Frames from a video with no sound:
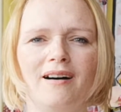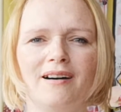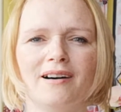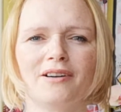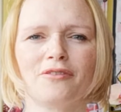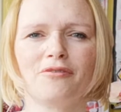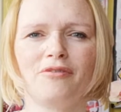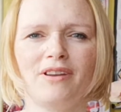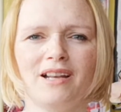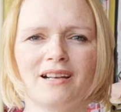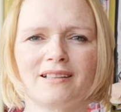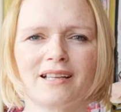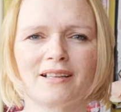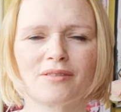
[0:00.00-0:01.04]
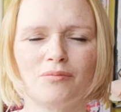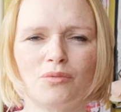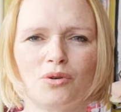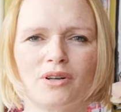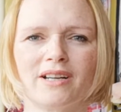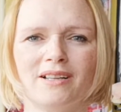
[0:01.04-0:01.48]
I feel that
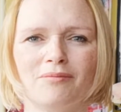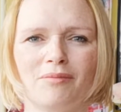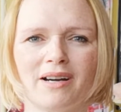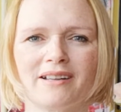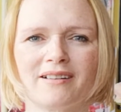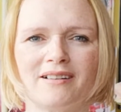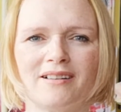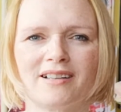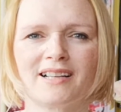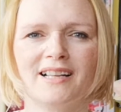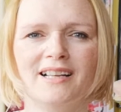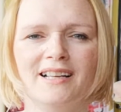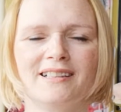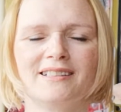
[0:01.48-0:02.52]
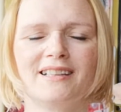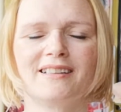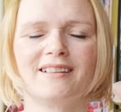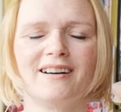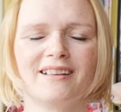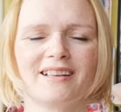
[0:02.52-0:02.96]
more in my heart
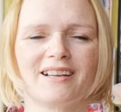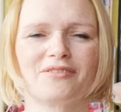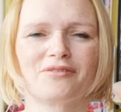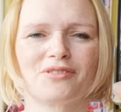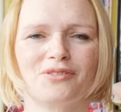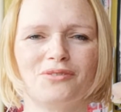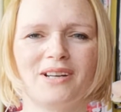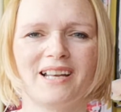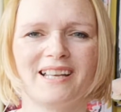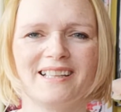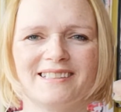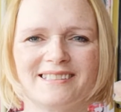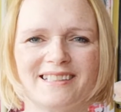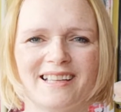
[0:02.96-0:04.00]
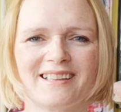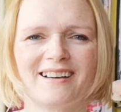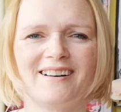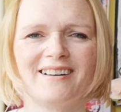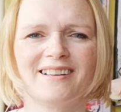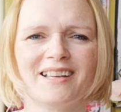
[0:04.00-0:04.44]
that I have to release that
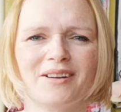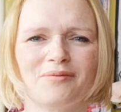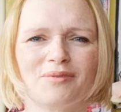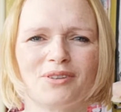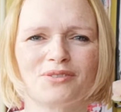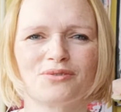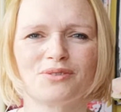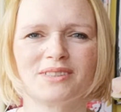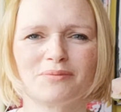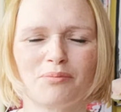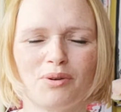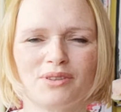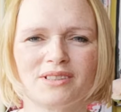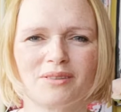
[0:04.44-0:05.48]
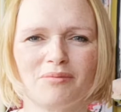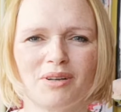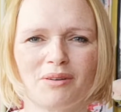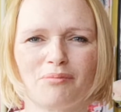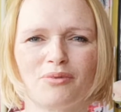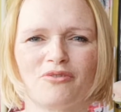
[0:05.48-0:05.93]
I am not
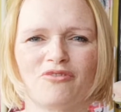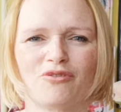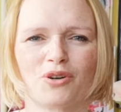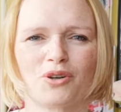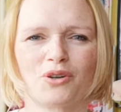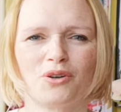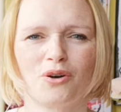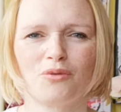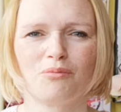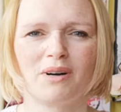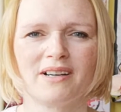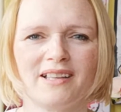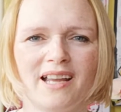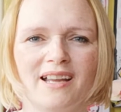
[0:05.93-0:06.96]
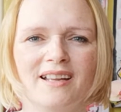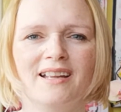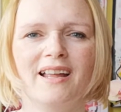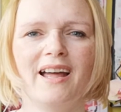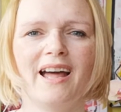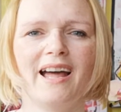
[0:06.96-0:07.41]
responsible for nobody
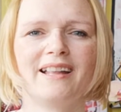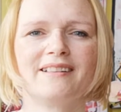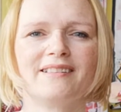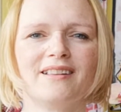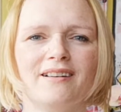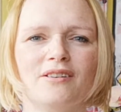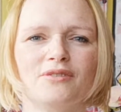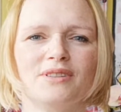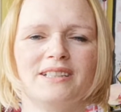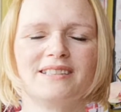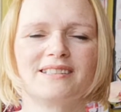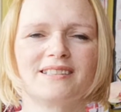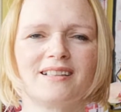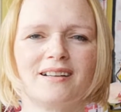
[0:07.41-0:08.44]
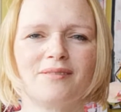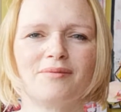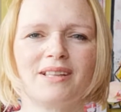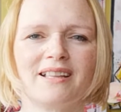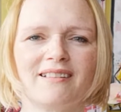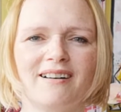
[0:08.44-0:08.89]
and now it's
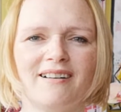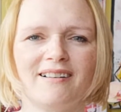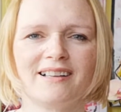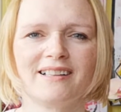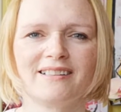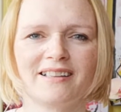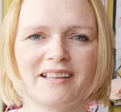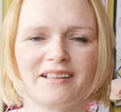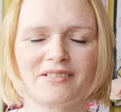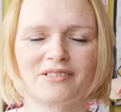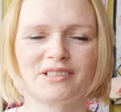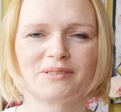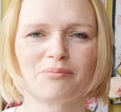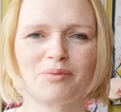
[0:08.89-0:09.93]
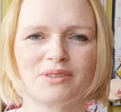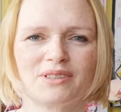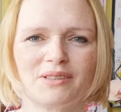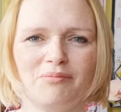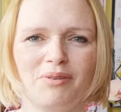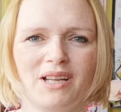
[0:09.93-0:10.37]
time that I take
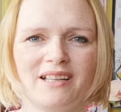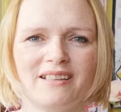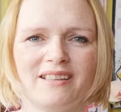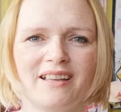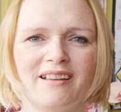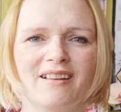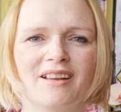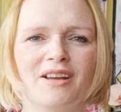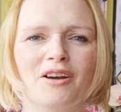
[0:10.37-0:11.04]
responsibility